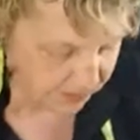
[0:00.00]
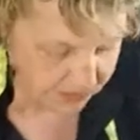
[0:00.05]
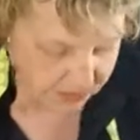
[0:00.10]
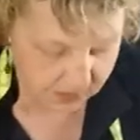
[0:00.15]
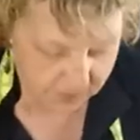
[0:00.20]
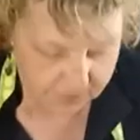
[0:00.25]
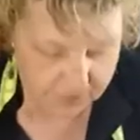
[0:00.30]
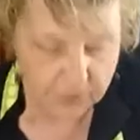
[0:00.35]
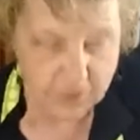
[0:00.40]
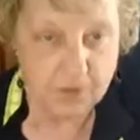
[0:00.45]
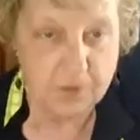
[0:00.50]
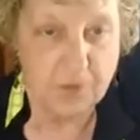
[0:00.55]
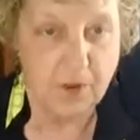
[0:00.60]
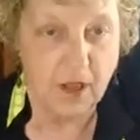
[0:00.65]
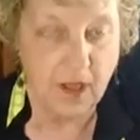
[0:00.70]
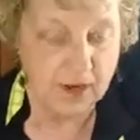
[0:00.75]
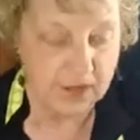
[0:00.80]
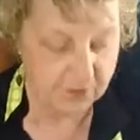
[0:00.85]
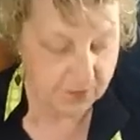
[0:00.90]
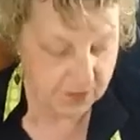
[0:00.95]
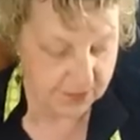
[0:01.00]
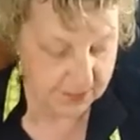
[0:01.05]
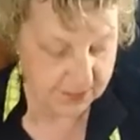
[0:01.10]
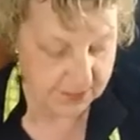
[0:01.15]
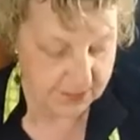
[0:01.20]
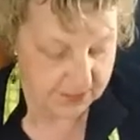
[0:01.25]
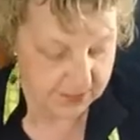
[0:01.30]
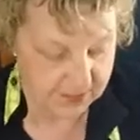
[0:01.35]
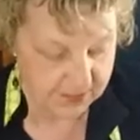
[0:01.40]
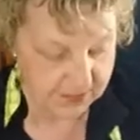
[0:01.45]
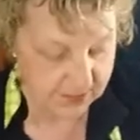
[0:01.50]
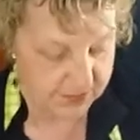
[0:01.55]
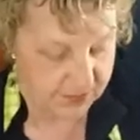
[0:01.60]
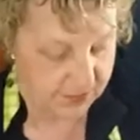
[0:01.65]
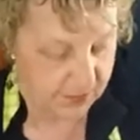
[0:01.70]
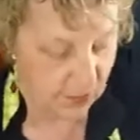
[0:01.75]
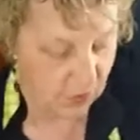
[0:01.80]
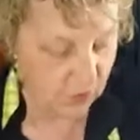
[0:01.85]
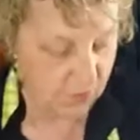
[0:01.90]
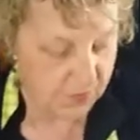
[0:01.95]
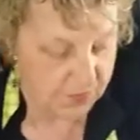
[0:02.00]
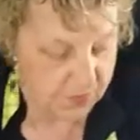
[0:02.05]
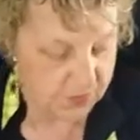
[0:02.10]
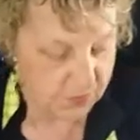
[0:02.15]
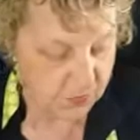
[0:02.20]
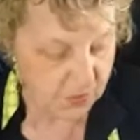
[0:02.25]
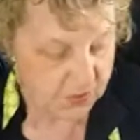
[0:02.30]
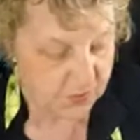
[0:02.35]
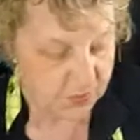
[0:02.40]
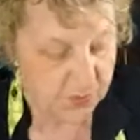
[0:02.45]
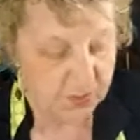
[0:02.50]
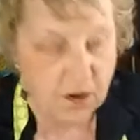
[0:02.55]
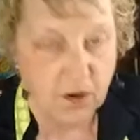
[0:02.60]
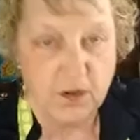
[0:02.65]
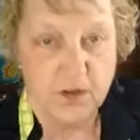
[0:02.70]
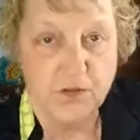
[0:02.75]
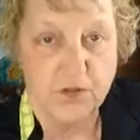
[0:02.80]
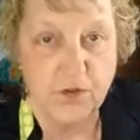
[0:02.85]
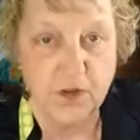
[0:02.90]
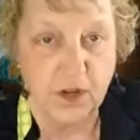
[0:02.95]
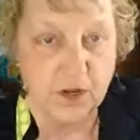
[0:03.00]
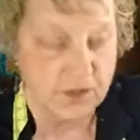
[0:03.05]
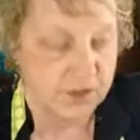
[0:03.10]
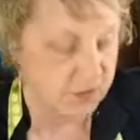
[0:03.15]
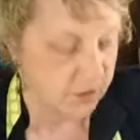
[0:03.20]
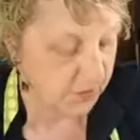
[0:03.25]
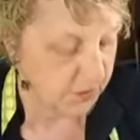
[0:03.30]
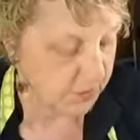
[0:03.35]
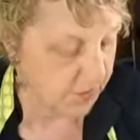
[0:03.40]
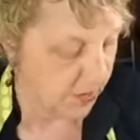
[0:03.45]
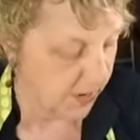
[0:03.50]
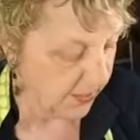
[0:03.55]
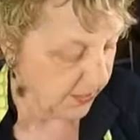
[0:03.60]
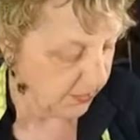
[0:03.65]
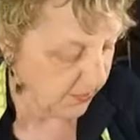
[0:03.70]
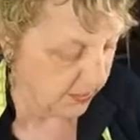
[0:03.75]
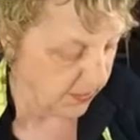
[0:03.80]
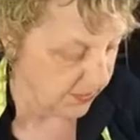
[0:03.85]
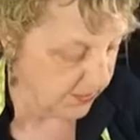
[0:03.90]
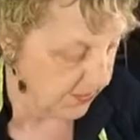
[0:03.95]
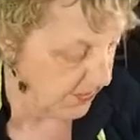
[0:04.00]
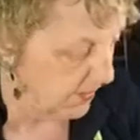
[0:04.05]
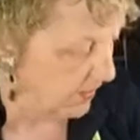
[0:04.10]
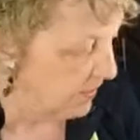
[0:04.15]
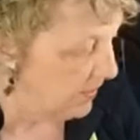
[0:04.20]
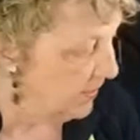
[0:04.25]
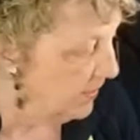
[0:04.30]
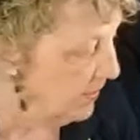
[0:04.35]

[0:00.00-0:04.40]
there's our fluted pie crust. So this recipe calls for an uncooked pie crust.